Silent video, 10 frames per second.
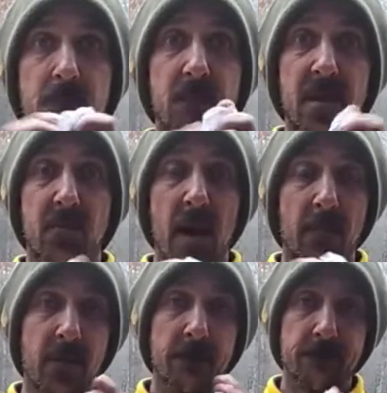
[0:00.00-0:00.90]
piece of
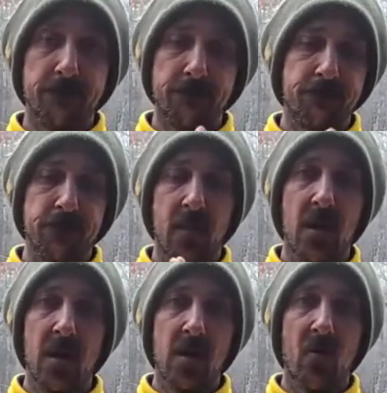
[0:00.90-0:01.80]
paper,
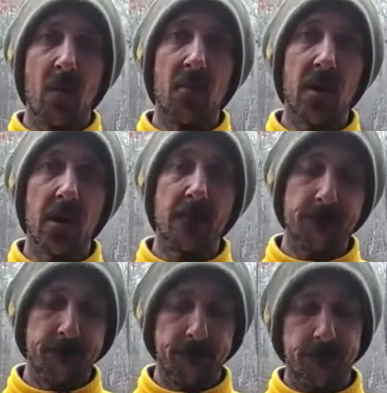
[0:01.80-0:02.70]
crumple it up,
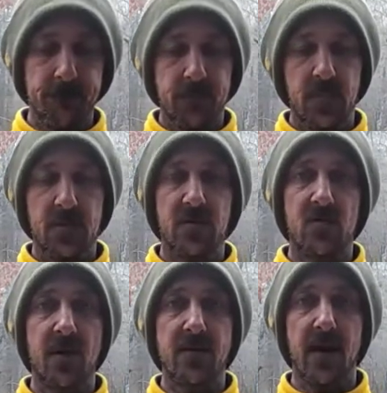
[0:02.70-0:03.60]

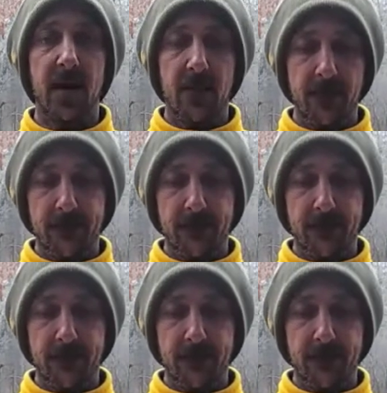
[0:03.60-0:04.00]
stretch it out,